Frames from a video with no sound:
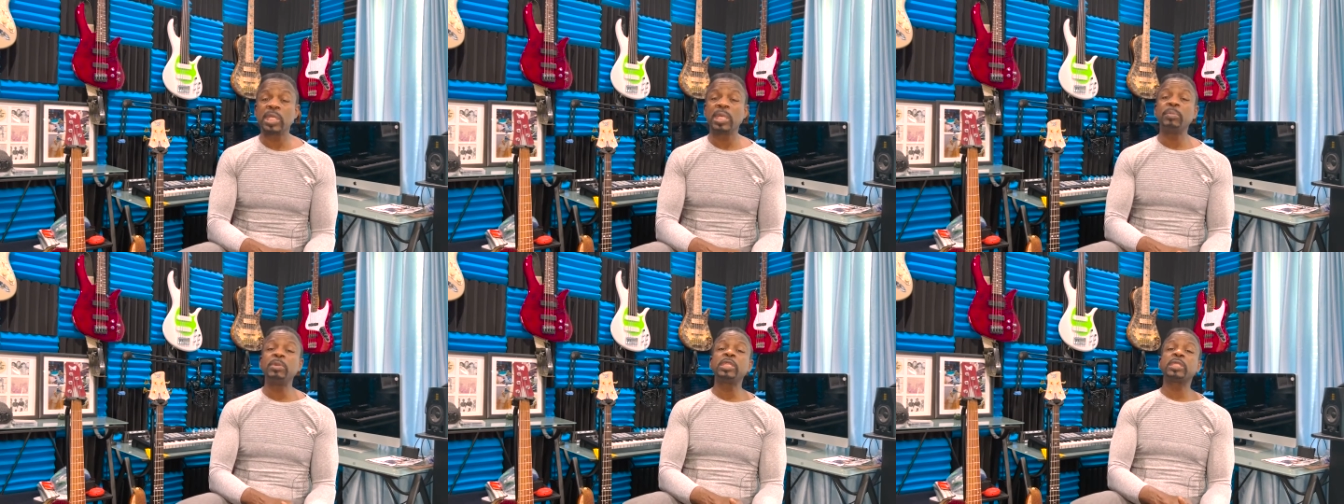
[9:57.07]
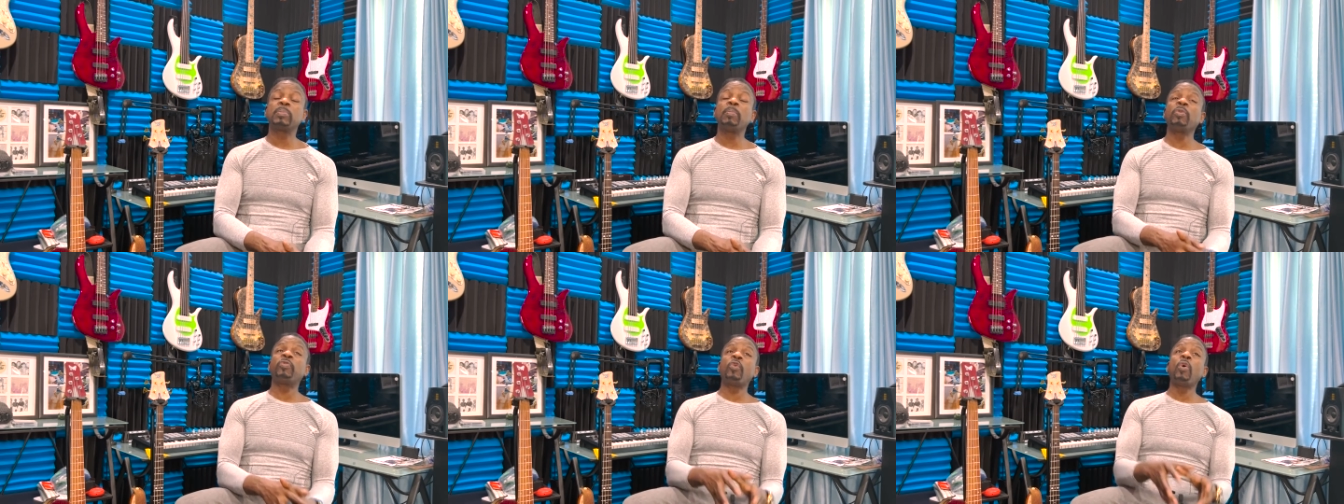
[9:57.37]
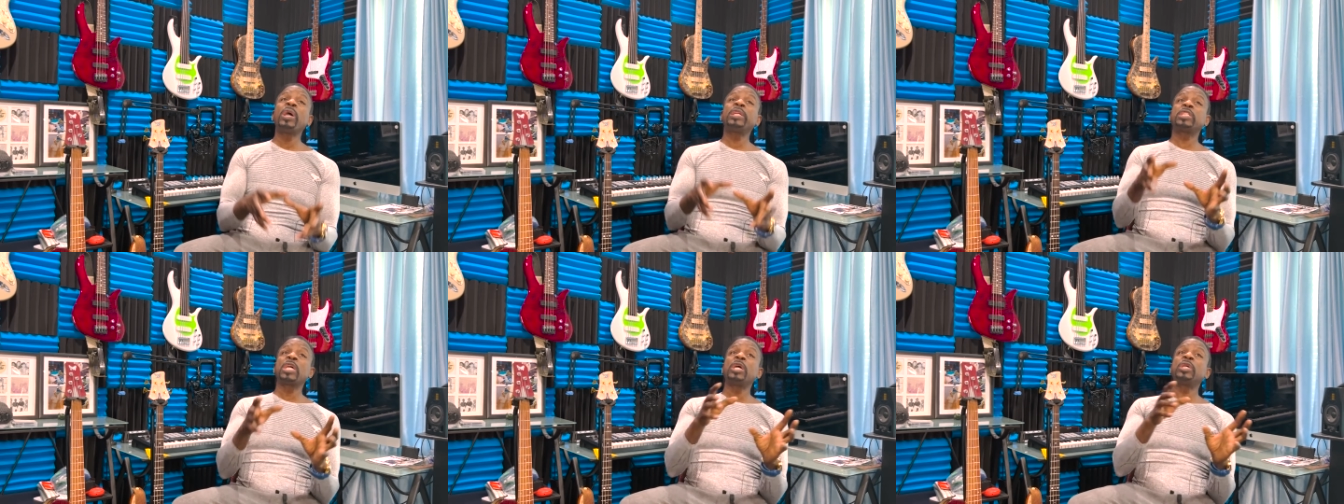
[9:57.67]
Let me,
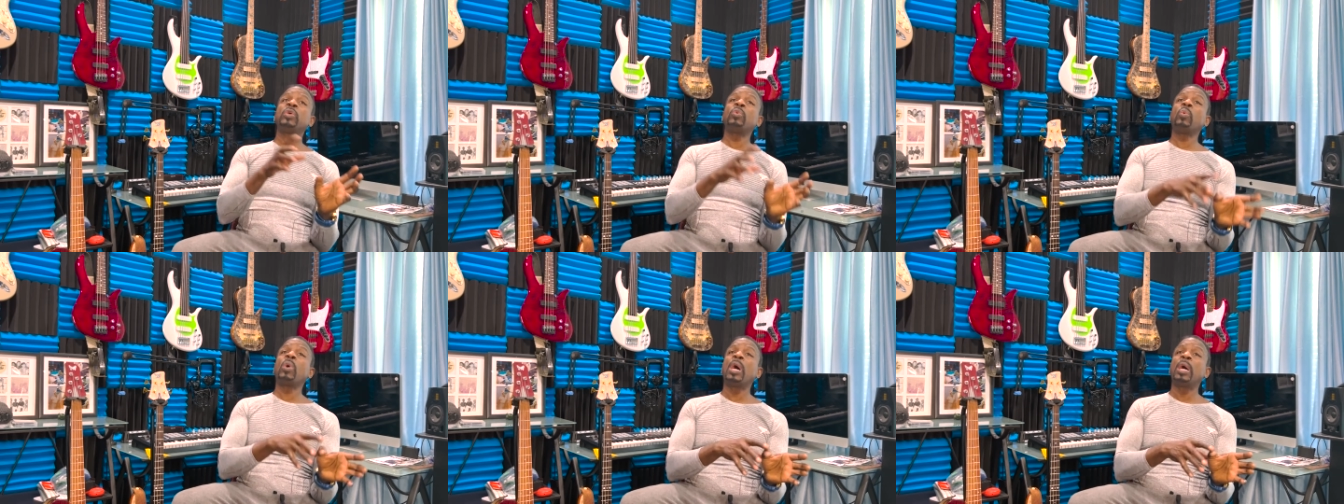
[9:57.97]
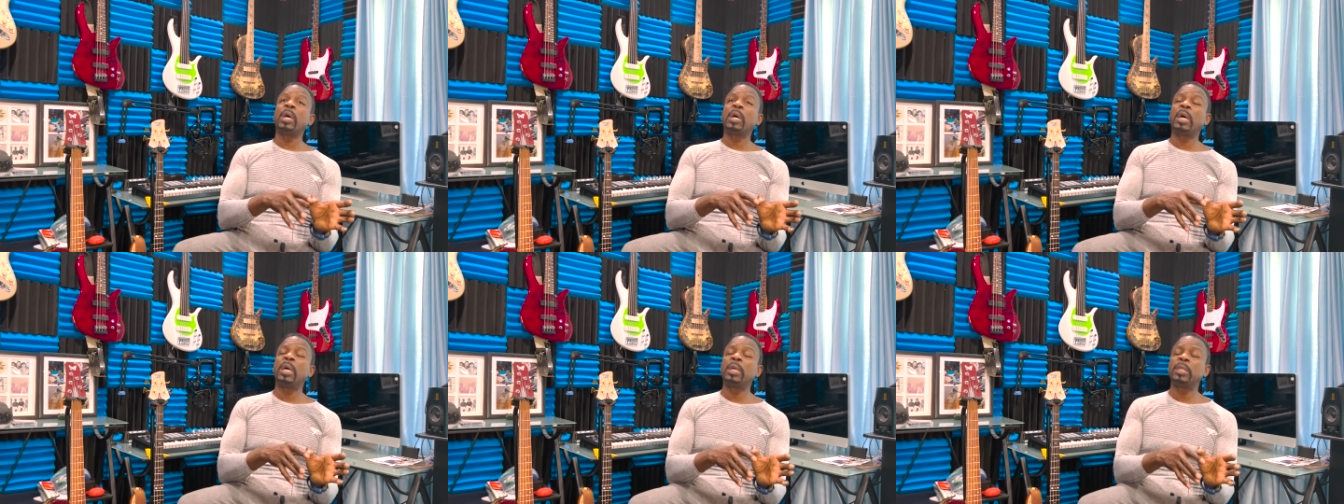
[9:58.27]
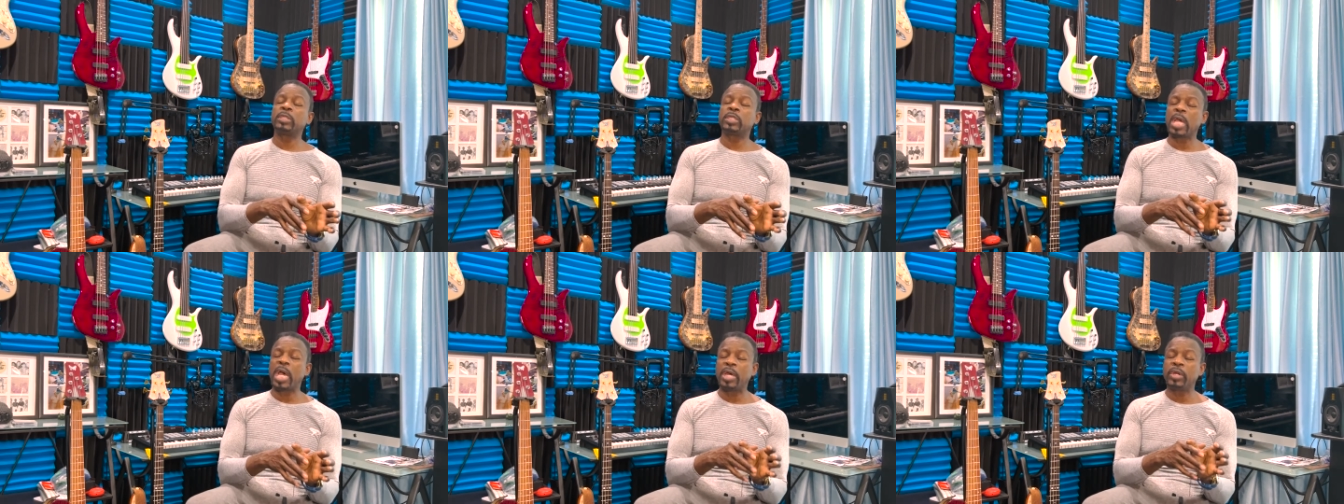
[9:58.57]
before I tell you uh, uh,
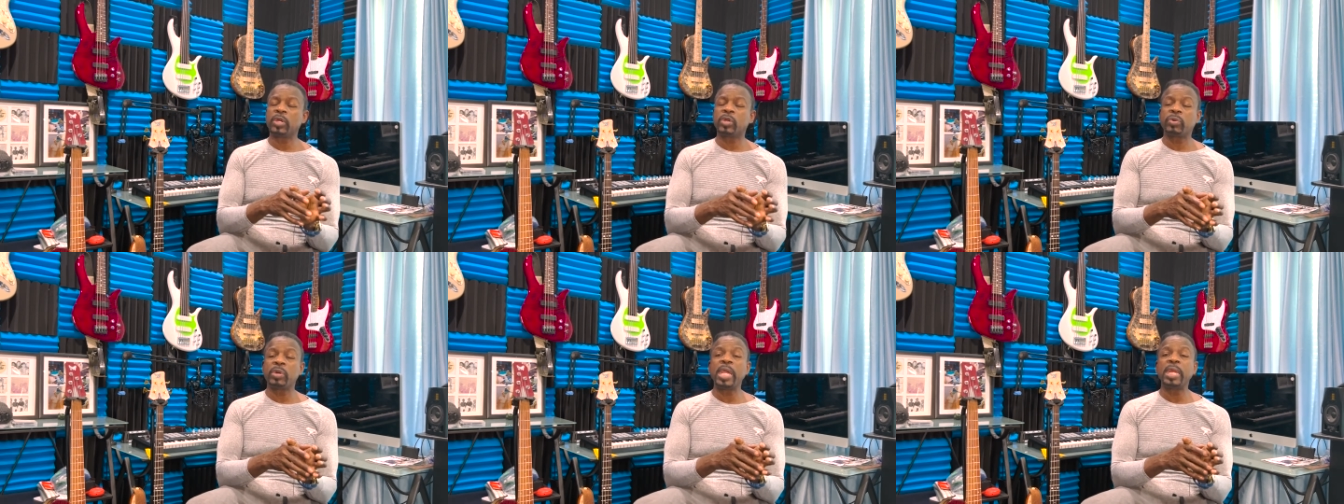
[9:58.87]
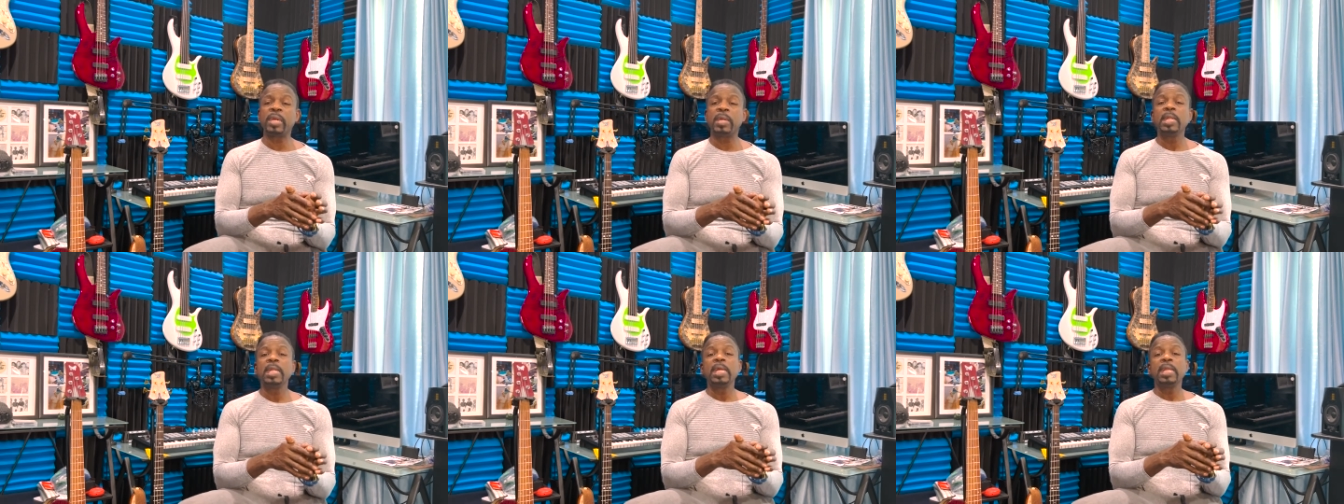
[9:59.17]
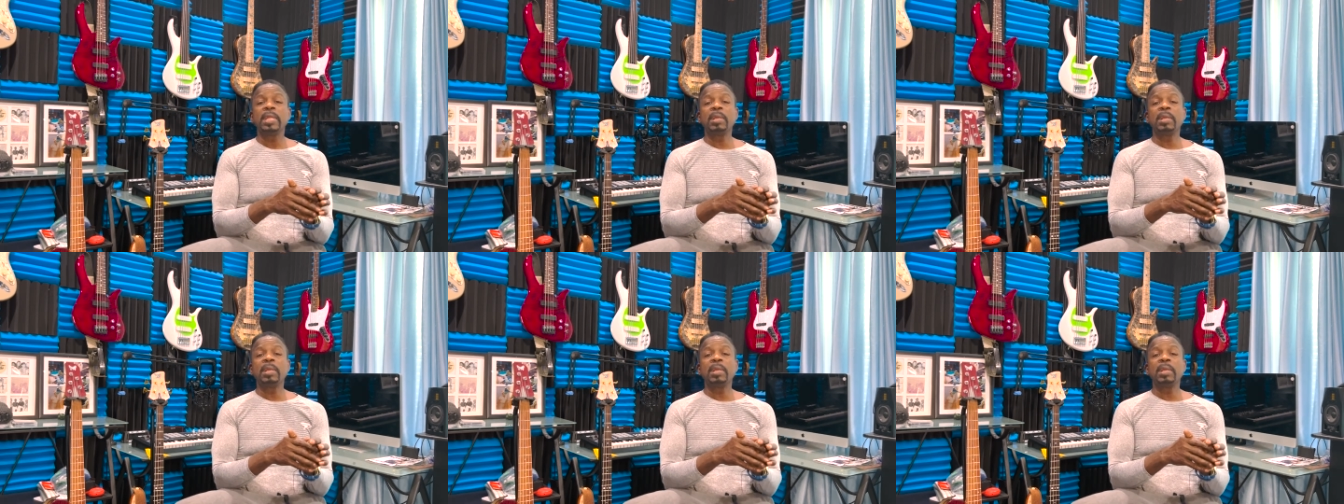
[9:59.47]
how to create it,